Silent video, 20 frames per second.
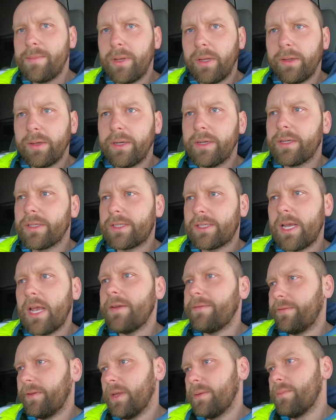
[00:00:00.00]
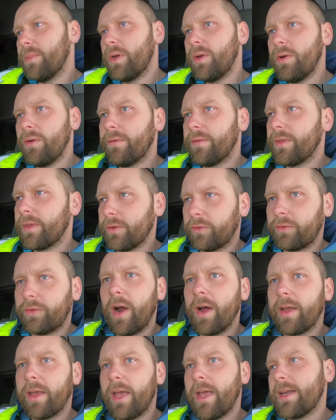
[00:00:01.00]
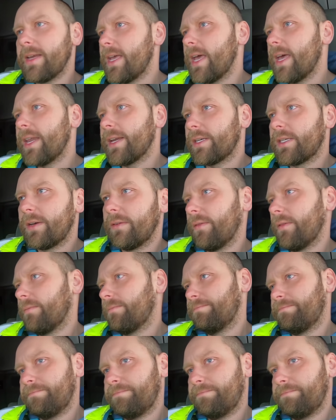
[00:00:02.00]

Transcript: ability to safely maneuver this truck and get it to